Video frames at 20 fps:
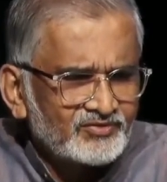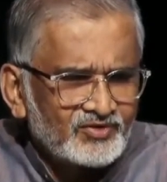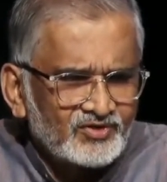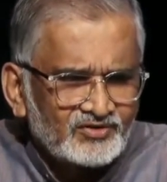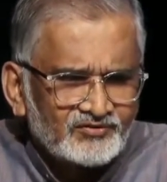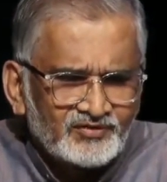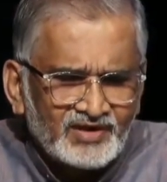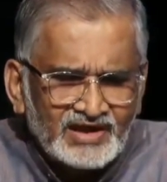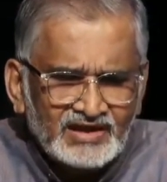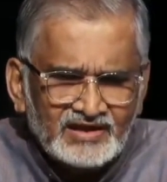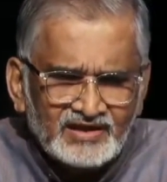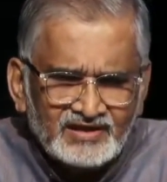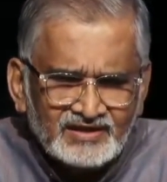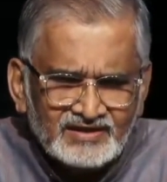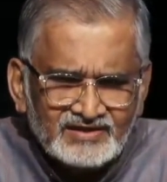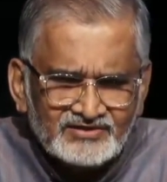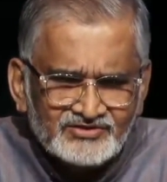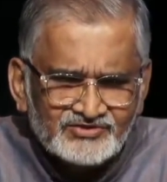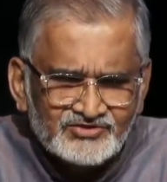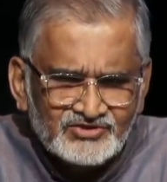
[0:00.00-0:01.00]
for a while
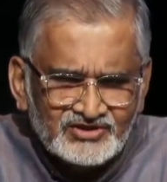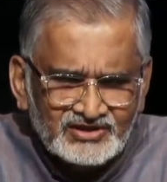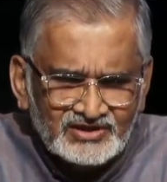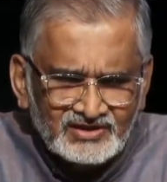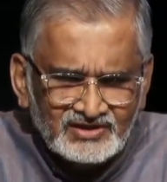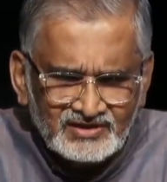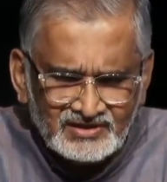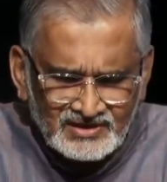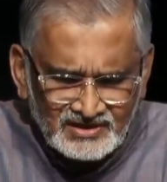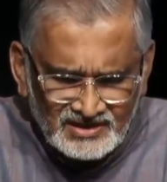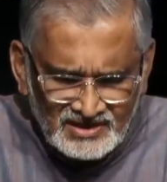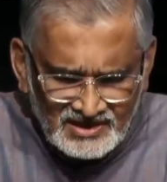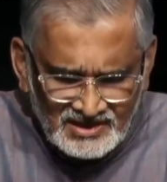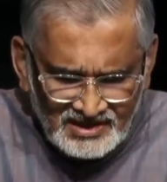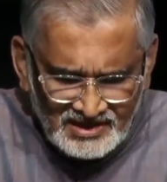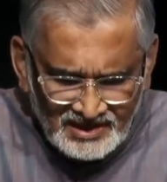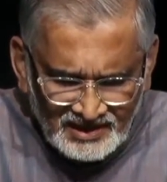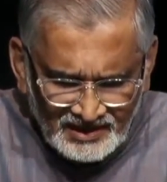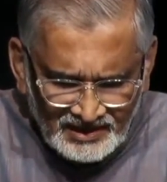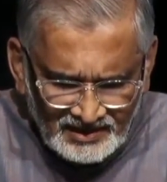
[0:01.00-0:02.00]
under a tree.
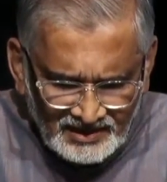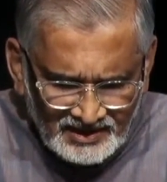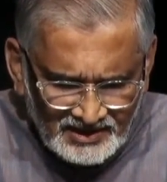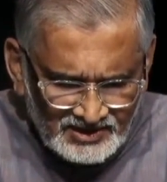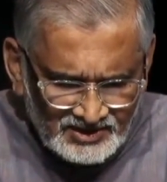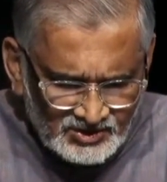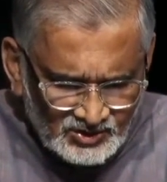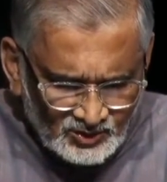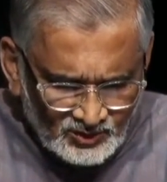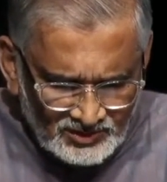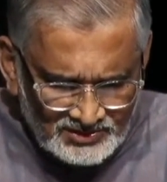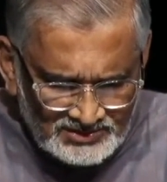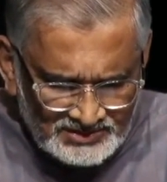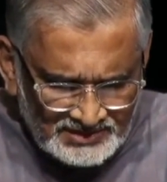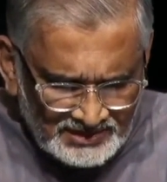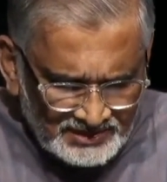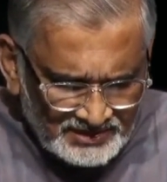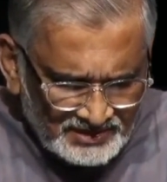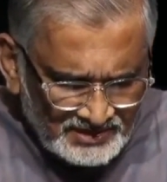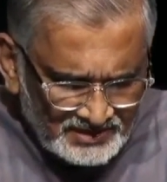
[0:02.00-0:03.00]
And Ashok
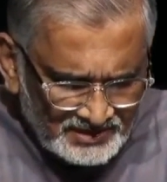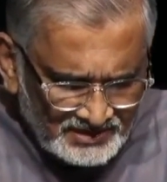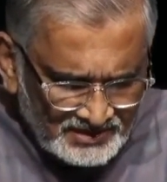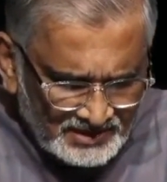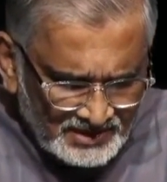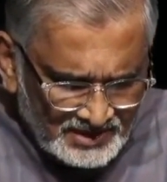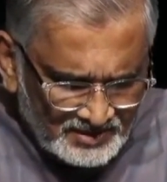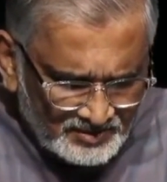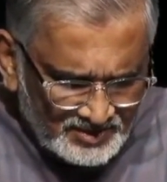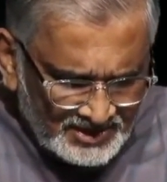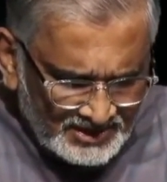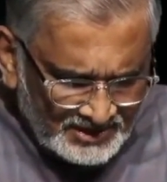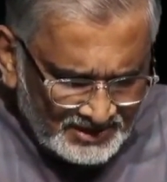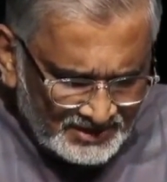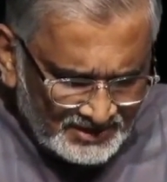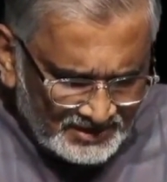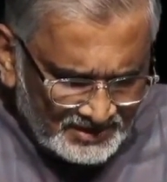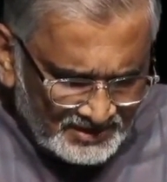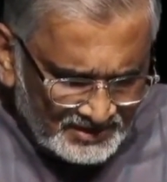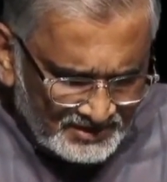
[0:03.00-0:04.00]
said,
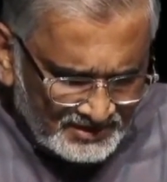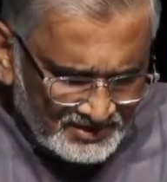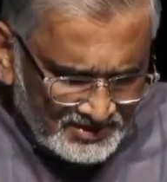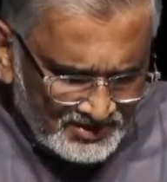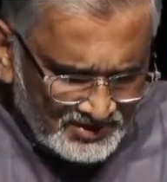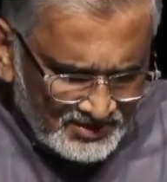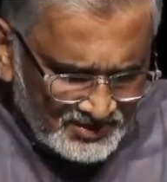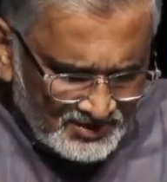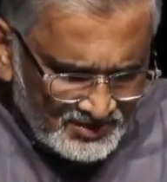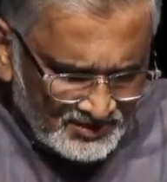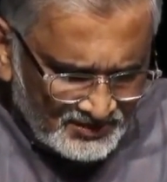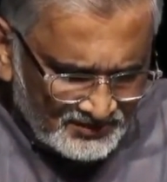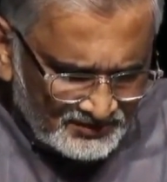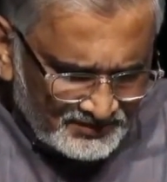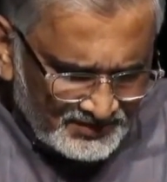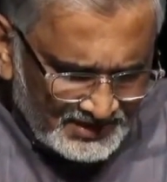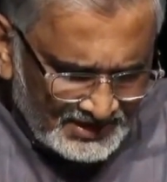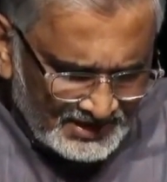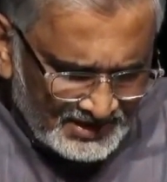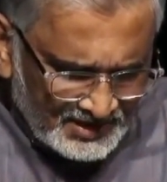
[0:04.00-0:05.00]
"Abhay,
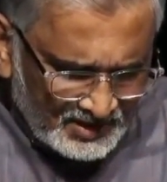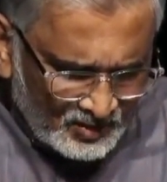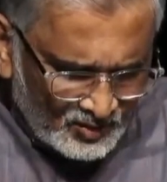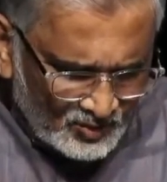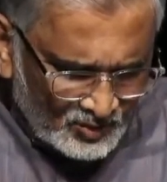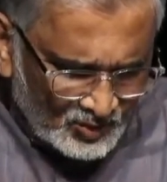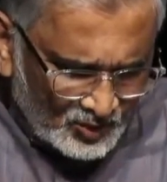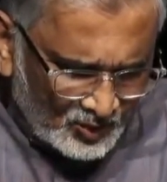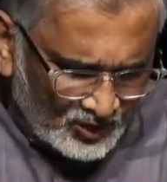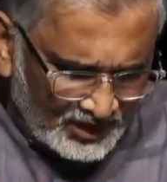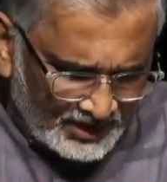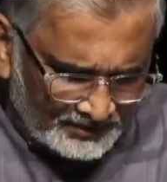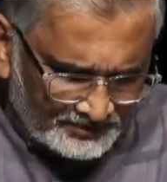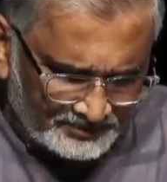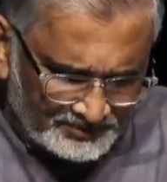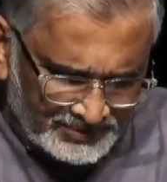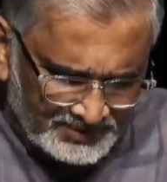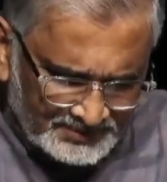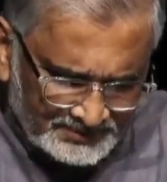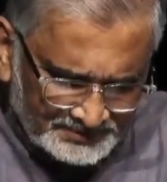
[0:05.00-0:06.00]
we are now grown up."
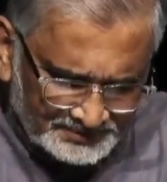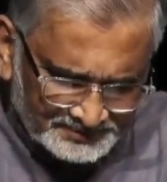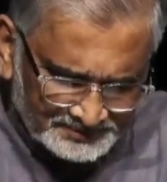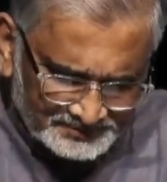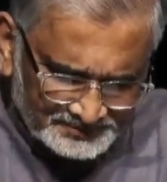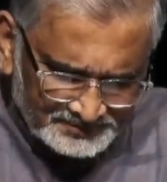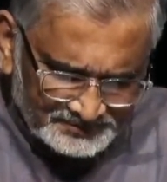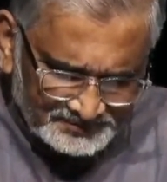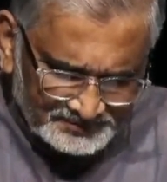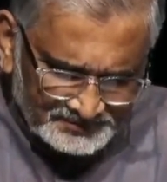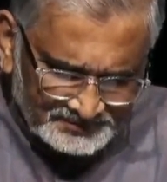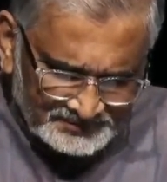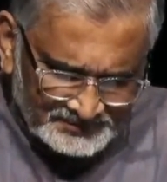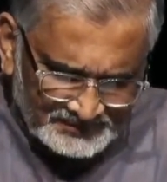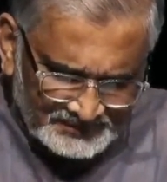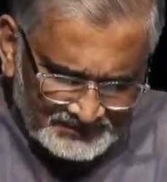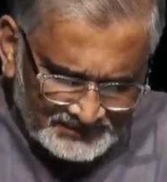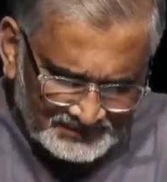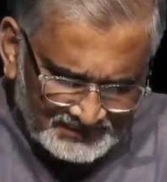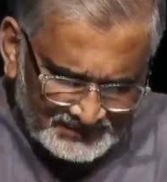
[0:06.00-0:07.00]

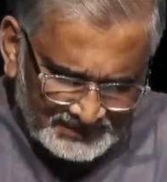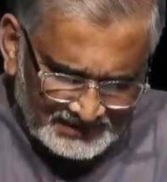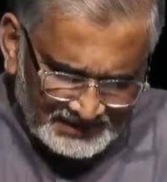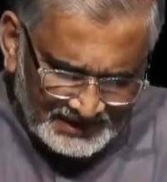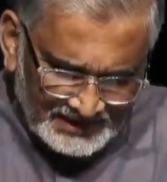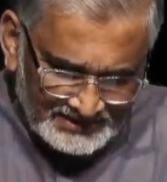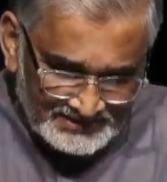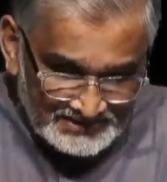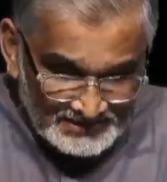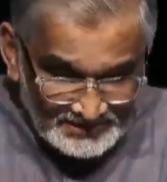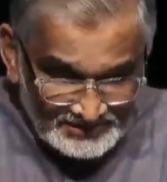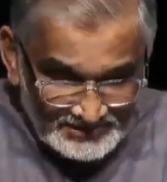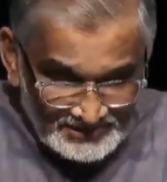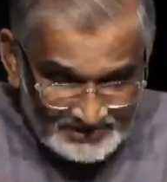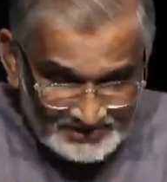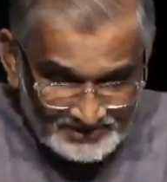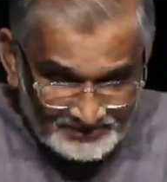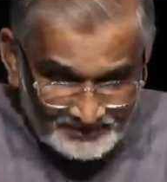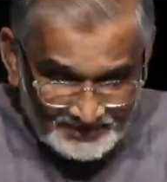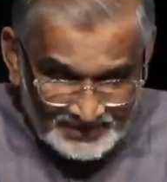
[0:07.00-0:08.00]
I said,
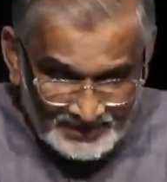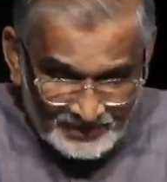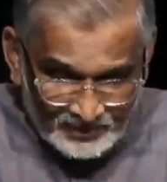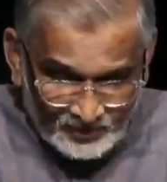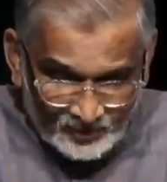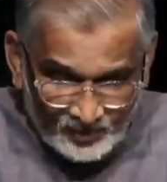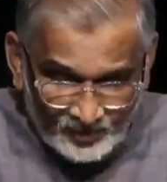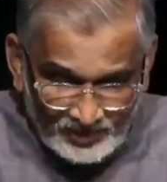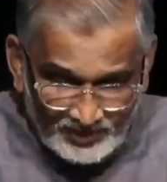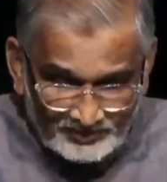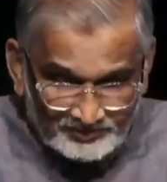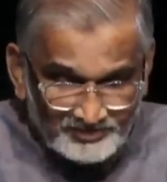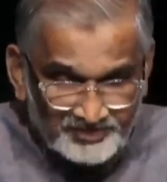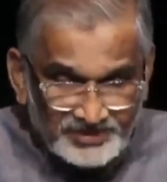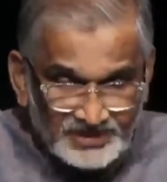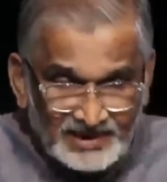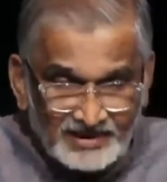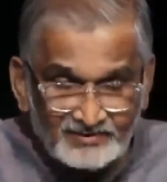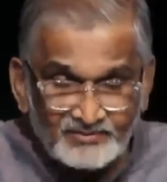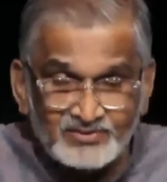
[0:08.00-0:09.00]
"Yes, we are grown up."
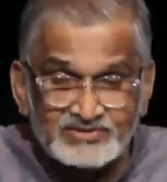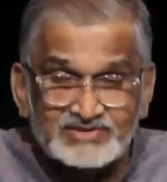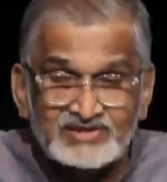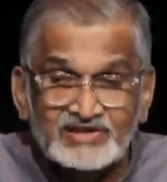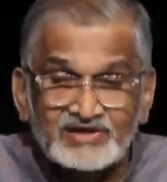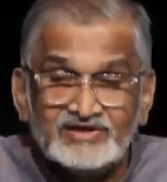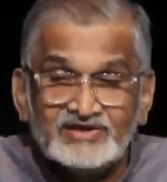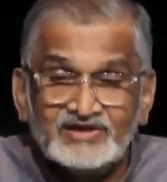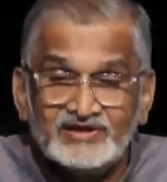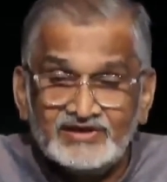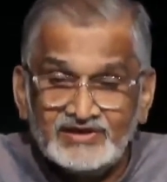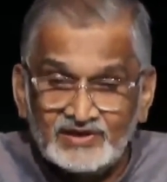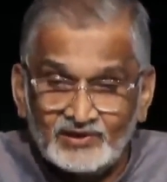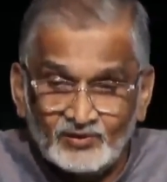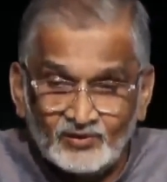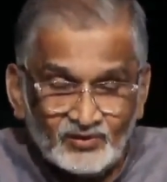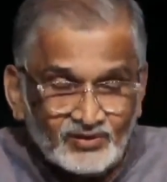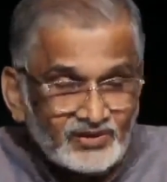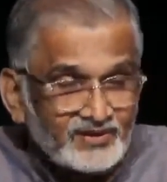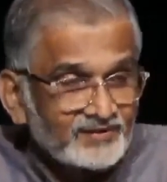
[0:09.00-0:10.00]
I was 13 years
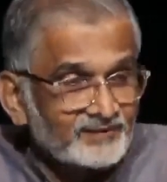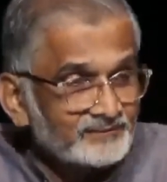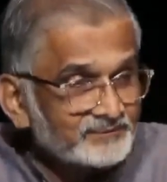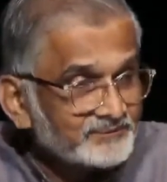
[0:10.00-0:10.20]
old.